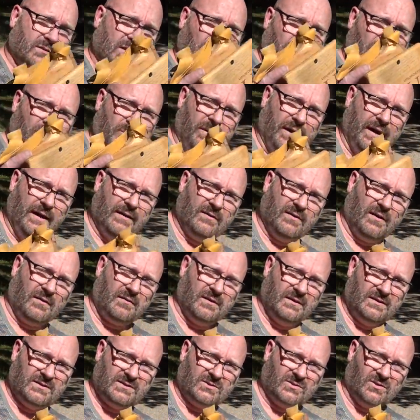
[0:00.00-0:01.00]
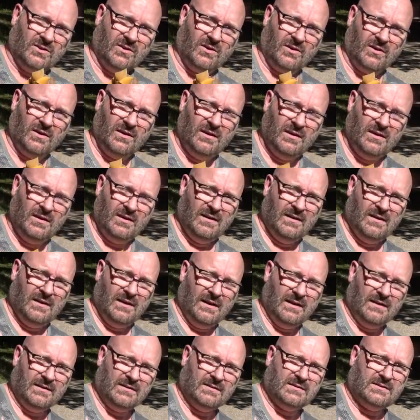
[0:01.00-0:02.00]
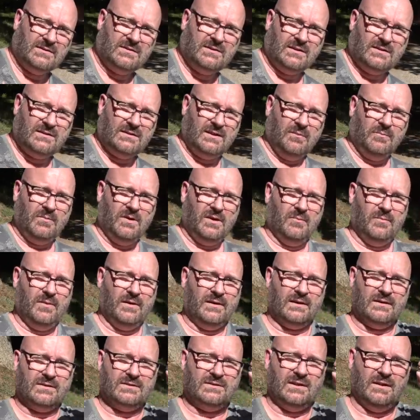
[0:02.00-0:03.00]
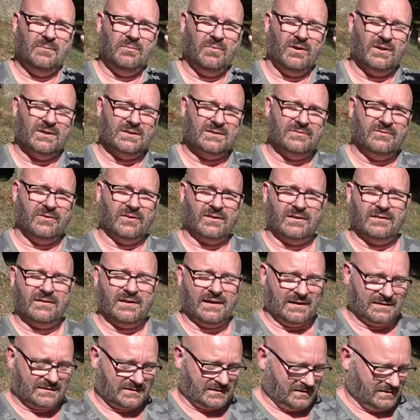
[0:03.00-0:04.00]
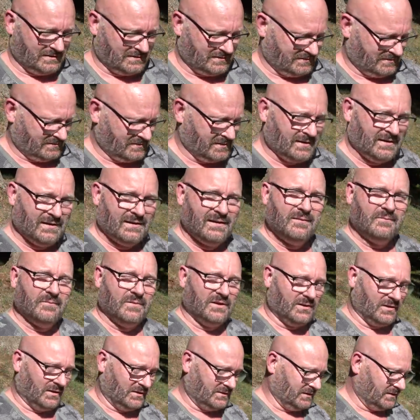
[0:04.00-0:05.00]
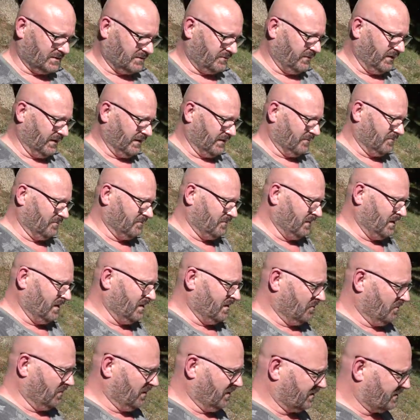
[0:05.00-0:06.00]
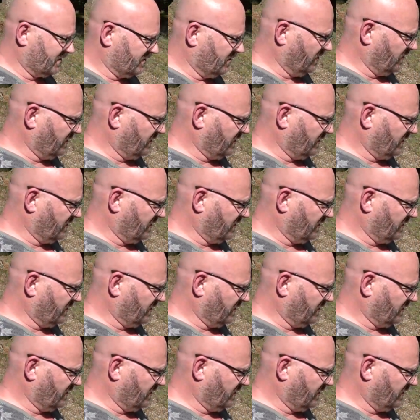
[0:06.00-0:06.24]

a double band, nothing strong, and 60 millimeter steel bolts for the task, because it's fun. But it's